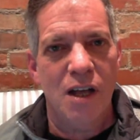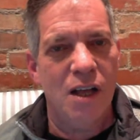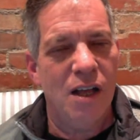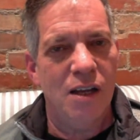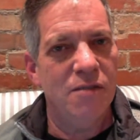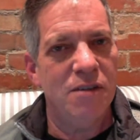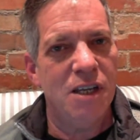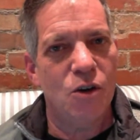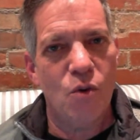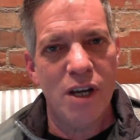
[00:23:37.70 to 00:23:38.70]
I love to
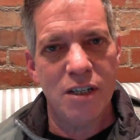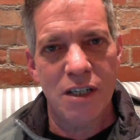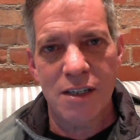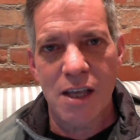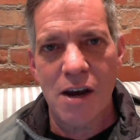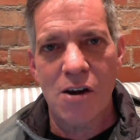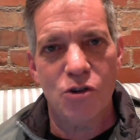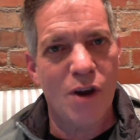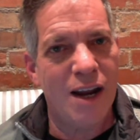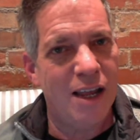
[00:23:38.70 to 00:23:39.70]
get questions there,
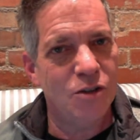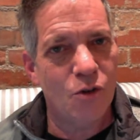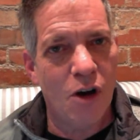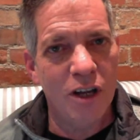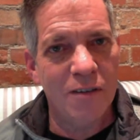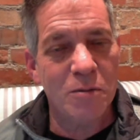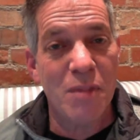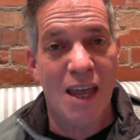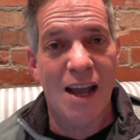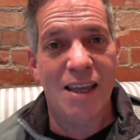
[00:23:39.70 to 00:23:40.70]
try to answer all of them
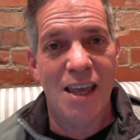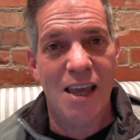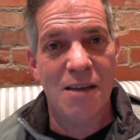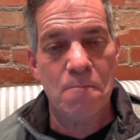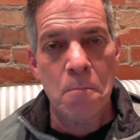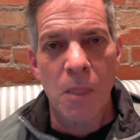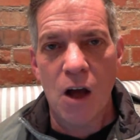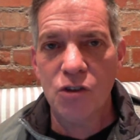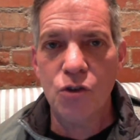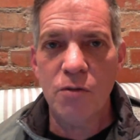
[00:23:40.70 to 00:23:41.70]
that I can.
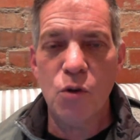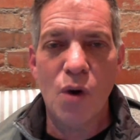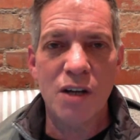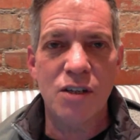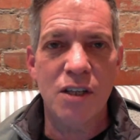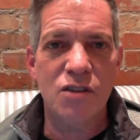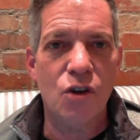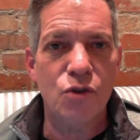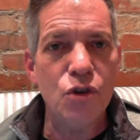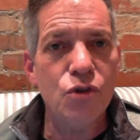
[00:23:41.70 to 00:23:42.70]
Also, if you're watching this
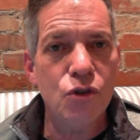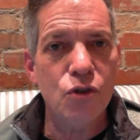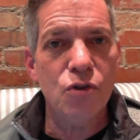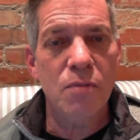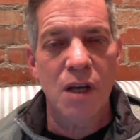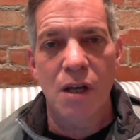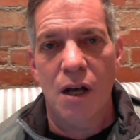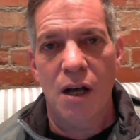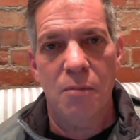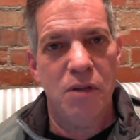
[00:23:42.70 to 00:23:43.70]
on YouTube,
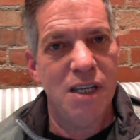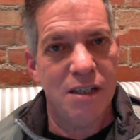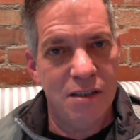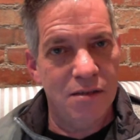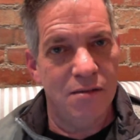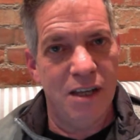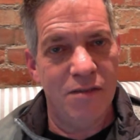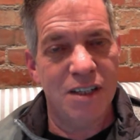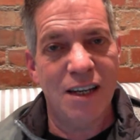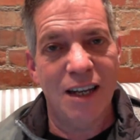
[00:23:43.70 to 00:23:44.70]
please
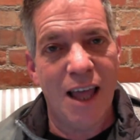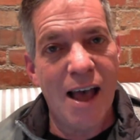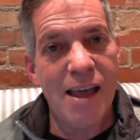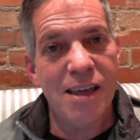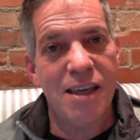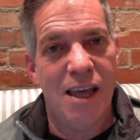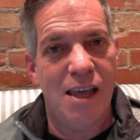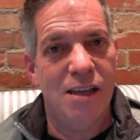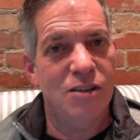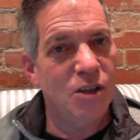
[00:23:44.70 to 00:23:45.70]
give us a like
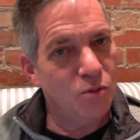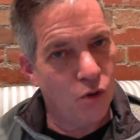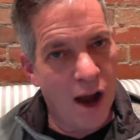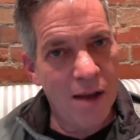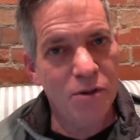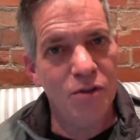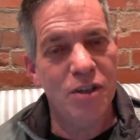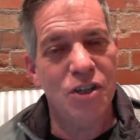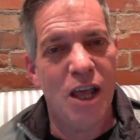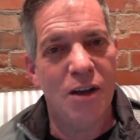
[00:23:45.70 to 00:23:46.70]
and subscribe to
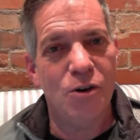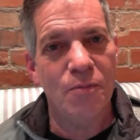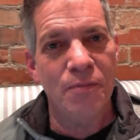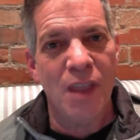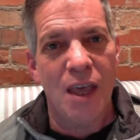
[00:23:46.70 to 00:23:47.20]
the channel.